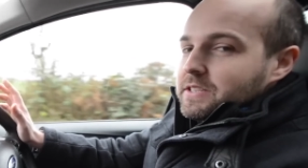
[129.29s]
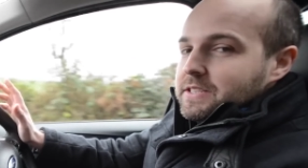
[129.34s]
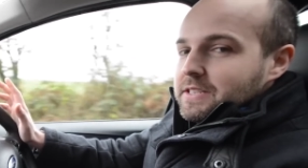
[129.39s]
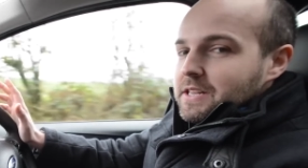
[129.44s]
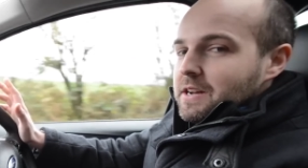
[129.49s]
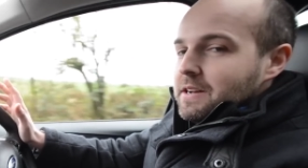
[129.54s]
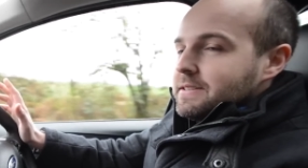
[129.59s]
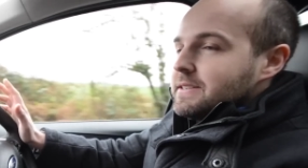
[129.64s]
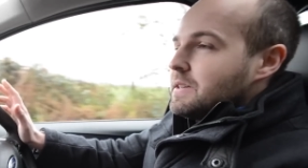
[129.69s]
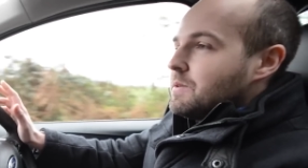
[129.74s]

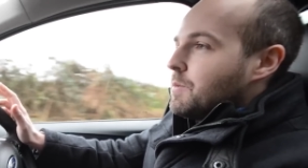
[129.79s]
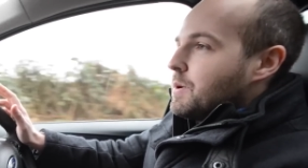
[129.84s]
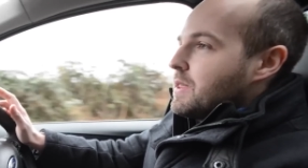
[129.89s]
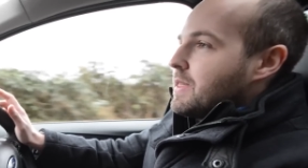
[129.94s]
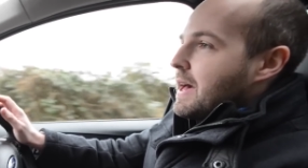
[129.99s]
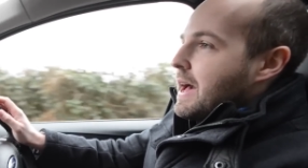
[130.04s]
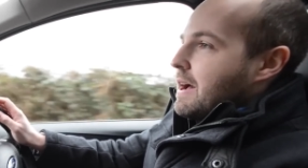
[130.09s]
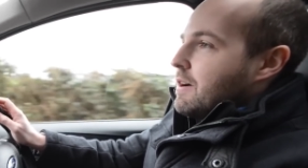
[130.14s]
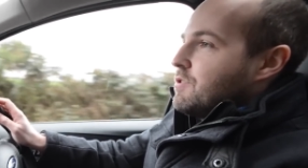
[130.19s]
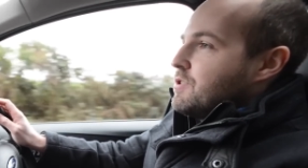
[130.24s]
starting with
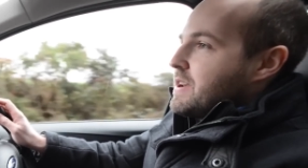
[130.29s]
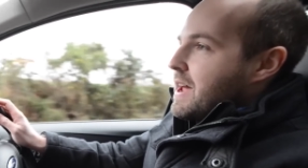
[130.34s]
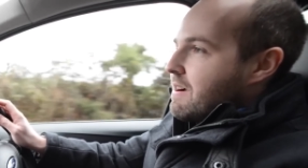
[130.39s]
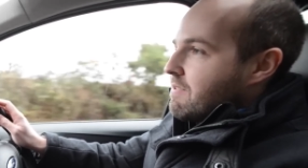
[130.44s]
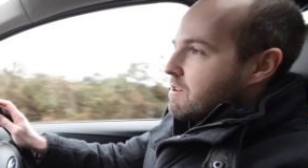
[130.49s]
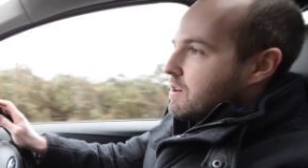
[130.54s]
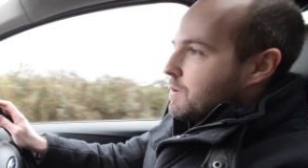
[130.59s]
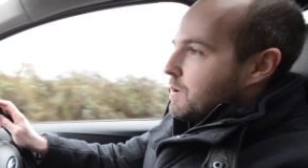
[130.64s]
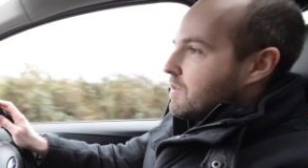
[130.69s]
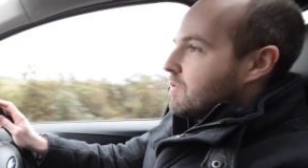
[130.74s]
how
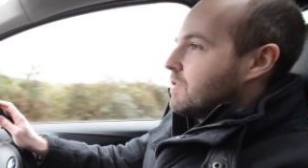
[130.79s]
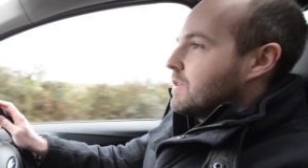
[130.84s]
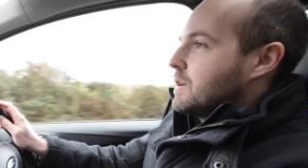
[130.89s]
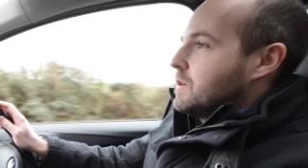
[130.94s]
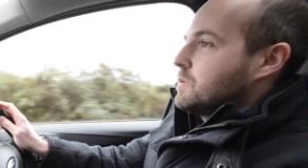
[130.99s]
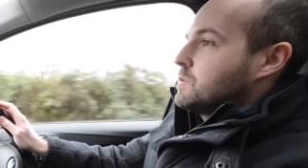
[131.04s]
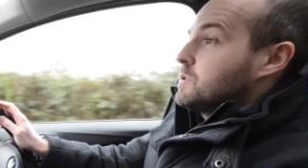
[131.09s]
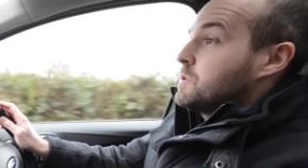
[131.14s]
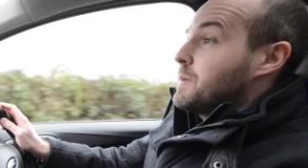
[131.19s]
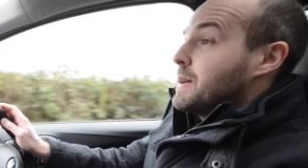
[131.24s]
narrow it
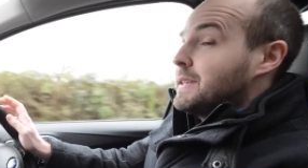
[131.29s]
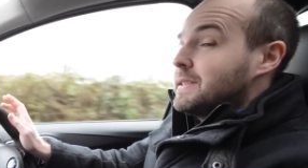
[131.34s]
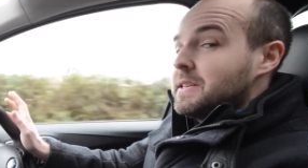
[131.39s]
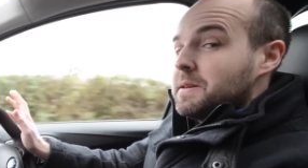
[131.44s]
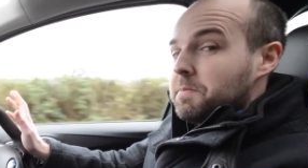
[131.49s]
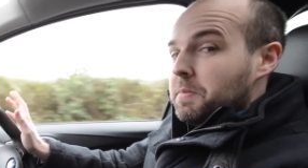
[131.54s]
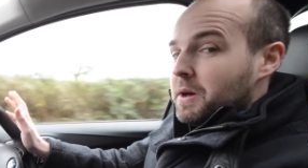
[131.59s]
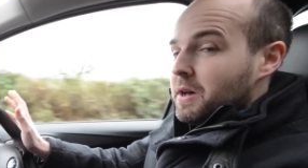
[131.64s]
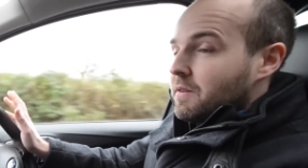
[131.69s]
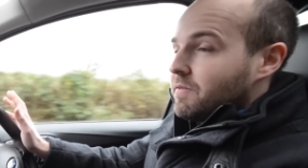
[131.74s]
feels, which makes
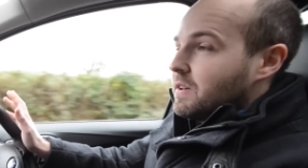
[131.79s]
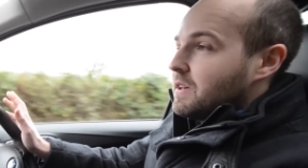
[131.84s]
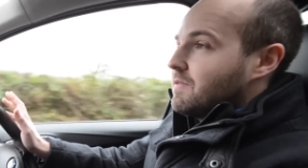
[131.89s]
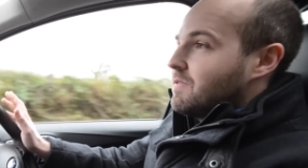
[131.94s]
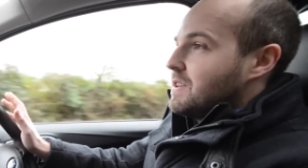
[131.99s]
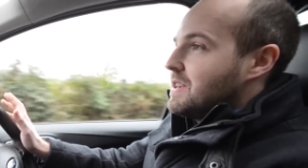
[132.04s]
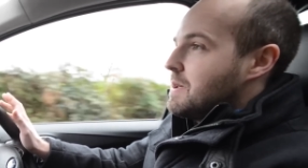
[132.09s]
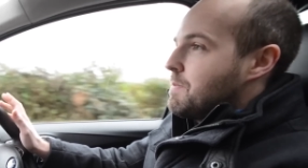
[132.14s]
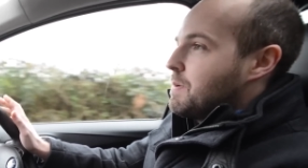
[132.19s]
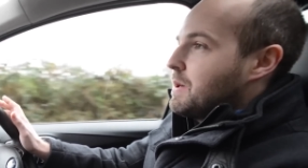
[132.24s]
it perfect
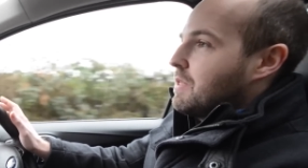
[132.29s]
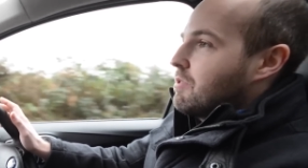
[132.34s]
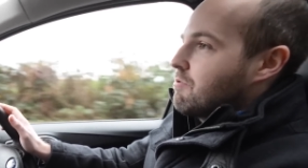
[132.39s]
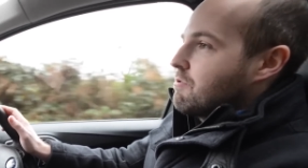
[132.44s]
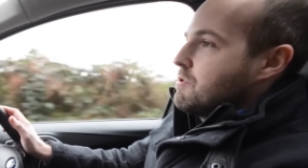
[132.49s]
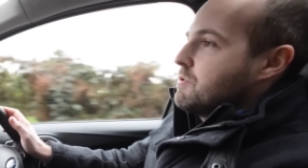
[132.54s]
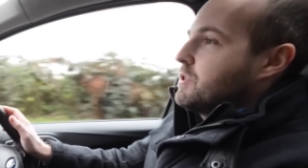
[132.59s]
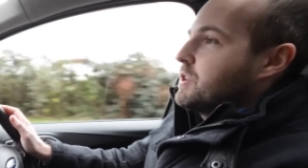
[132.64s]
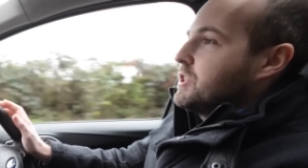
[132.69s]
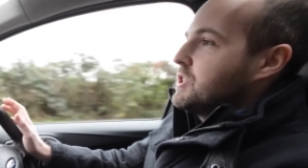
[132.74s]
for nipping
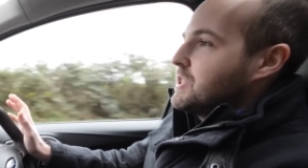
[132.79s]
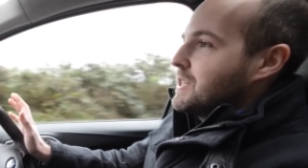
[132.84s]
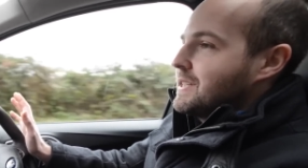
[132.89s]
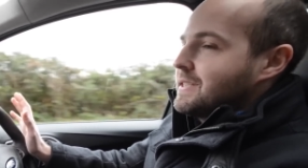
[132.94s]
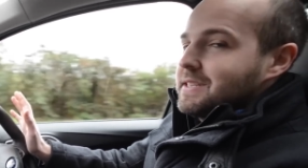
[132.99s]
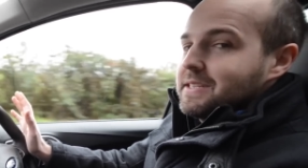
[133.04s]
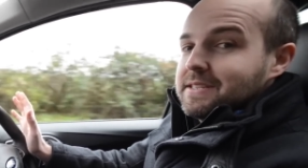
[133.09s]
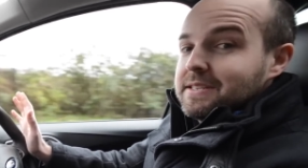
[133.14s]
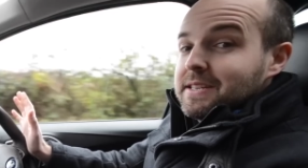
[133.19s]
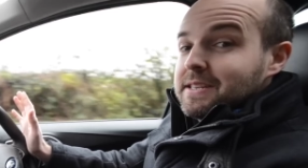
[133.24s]
through
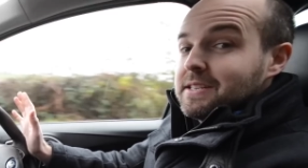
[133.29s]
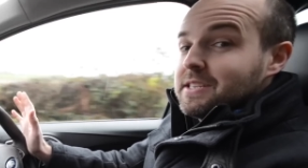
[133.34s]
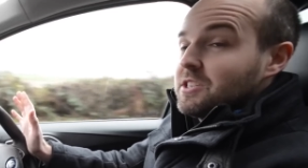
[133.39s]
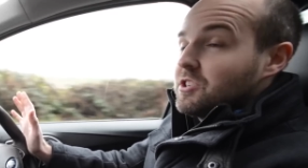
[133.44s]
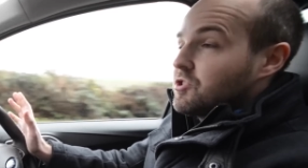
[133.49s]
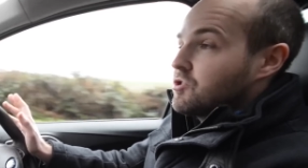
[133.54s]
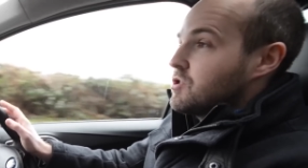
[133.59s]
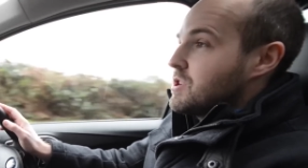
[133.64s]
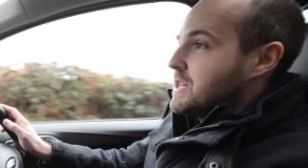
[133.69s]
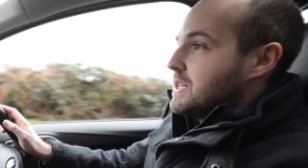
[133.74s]
congested city
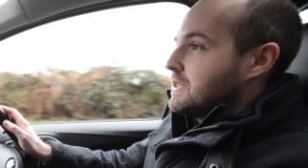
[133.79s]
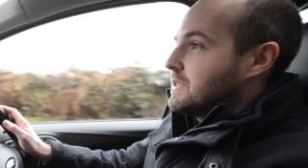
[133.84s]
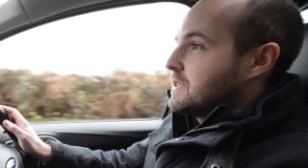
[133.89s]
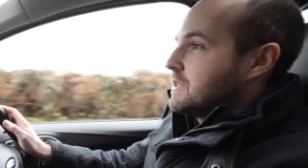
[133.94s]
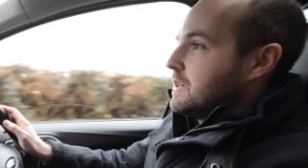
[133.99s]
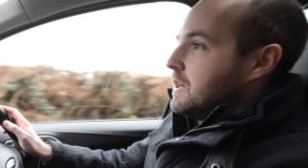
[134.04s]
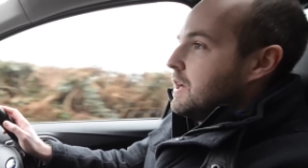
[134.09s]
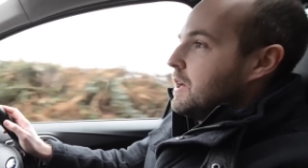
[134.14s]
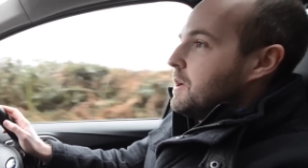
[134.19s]
streets.